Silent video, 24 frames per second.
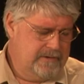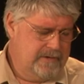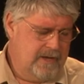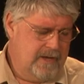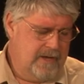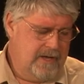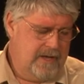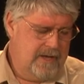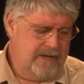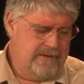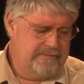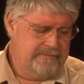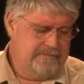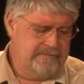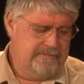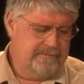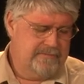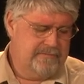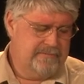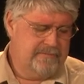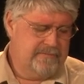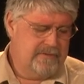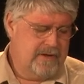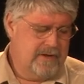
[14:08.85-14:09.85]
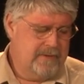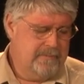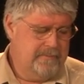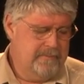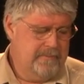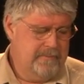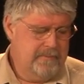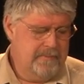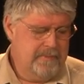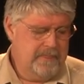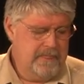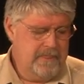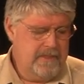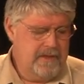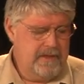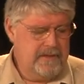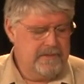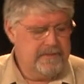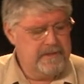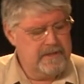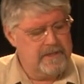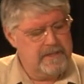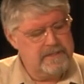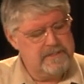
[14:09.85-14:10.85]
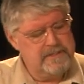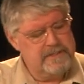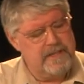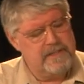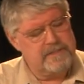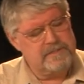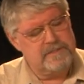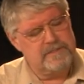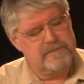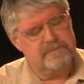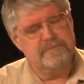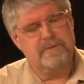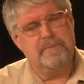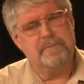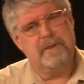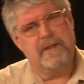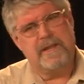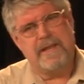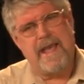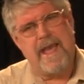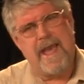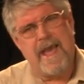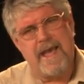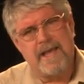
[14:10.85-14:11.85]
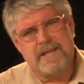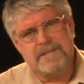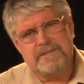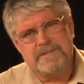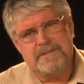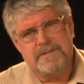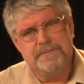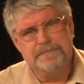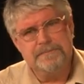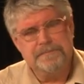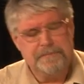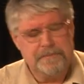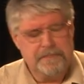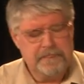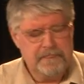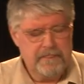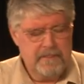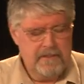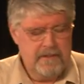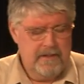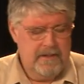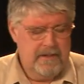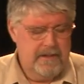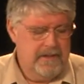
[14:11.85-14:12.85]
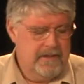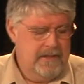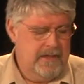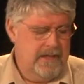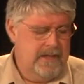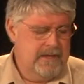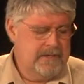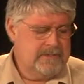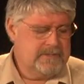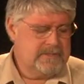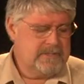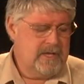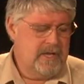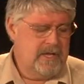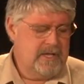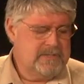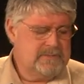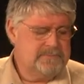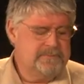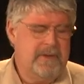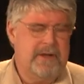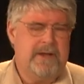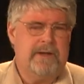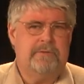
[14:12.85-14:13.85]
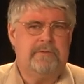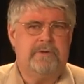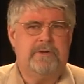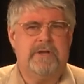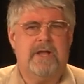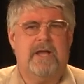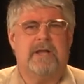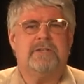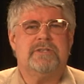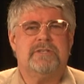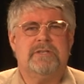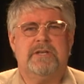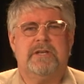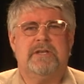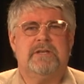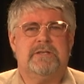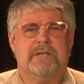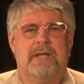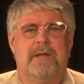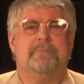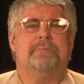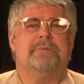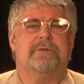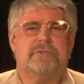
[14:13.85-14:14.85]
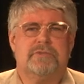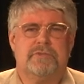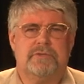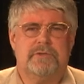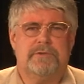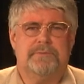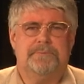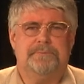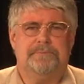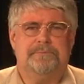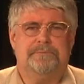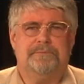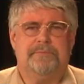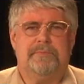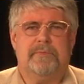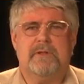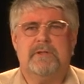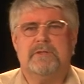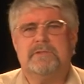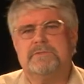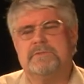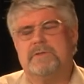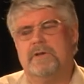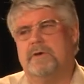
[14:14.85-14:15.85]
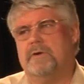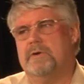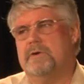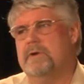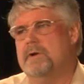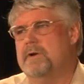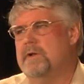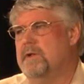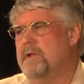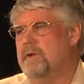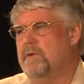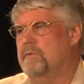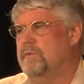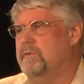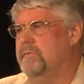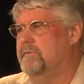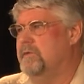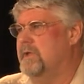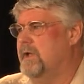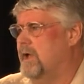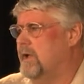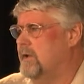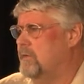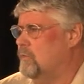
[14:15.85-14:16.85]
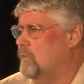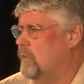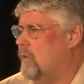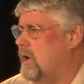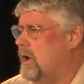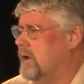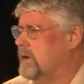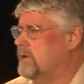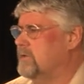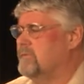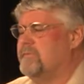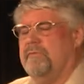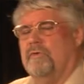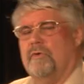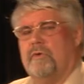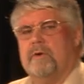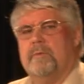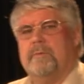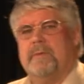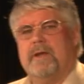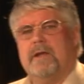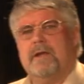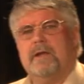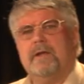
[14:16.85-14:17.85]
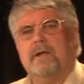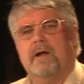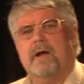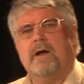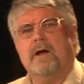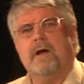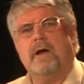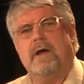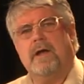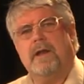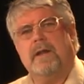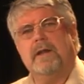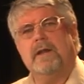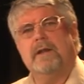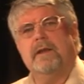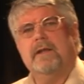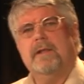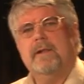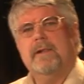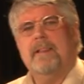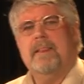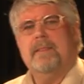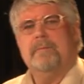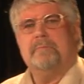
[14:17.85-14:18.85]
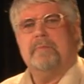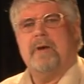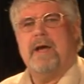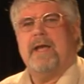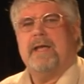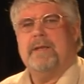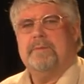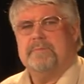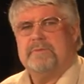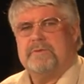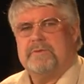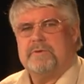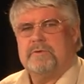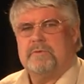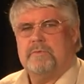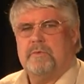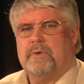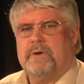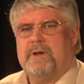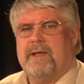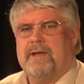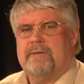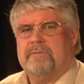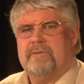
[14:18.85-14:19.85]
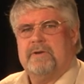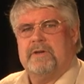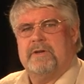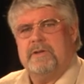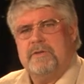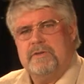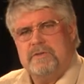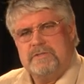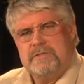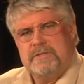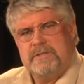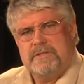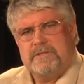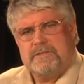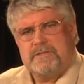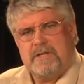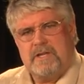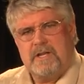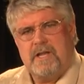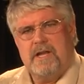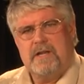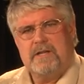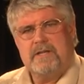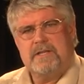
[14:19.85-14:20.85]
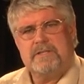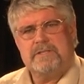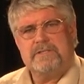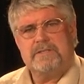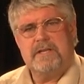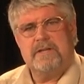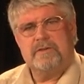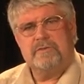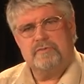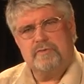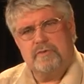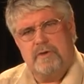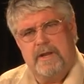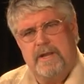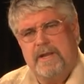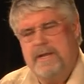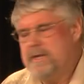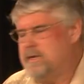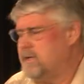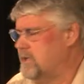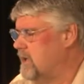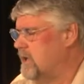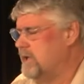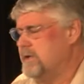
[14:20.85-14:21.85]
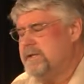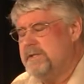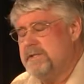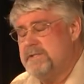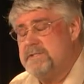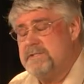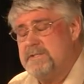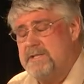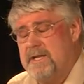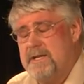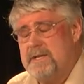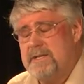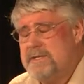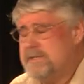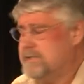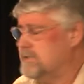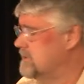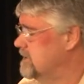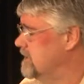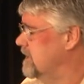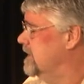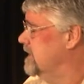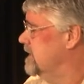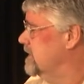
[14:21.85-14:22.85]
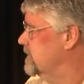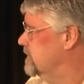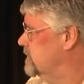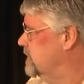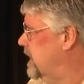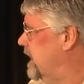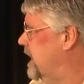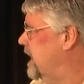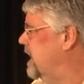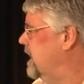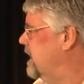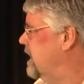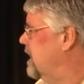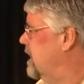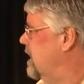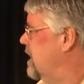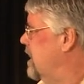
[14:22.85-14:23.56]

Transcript: off from uh, the condenses from a gas and is caused by a reduction in temperature. So we've got water forming on pipes or whatever, and usually there's a condensate drain, condensate drain,